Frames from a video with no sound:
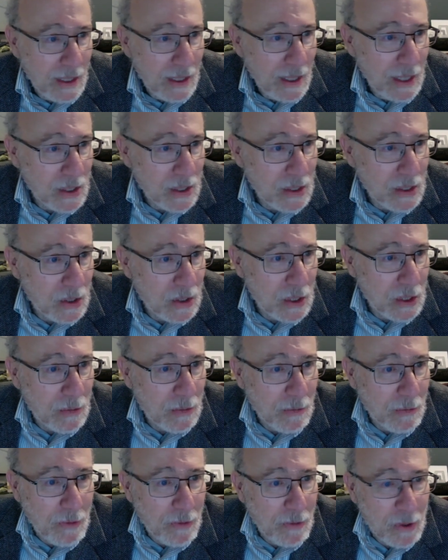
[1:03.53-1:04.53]
as an
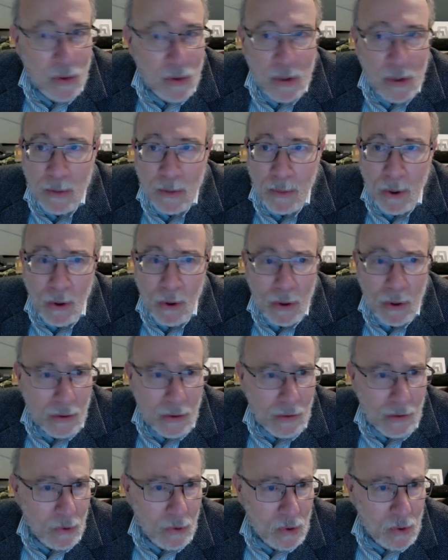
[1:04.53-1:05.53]
assistant professor at DePaul
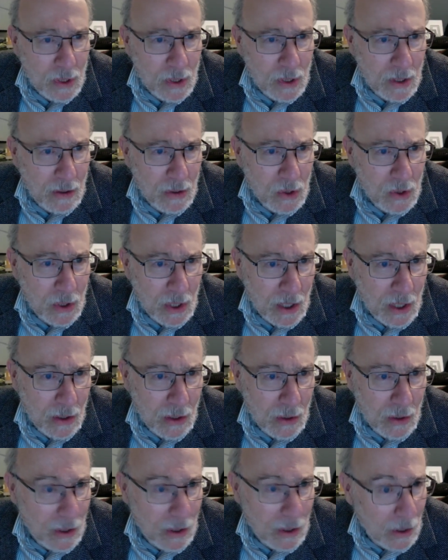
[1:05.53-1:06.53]
University at
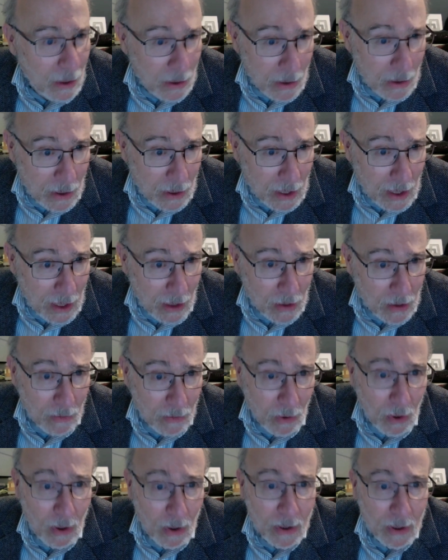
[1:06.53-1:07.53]
Chicago uh, College of
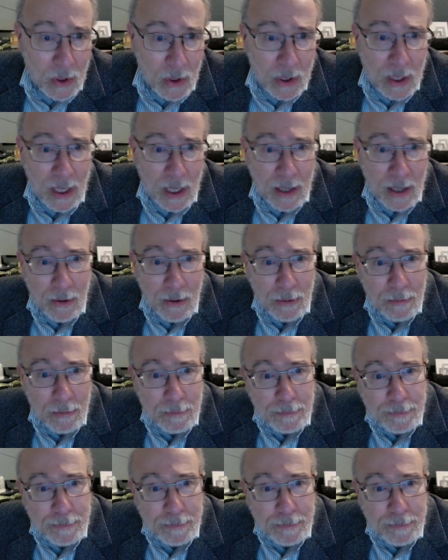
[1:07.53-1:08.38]
Law in Chicago.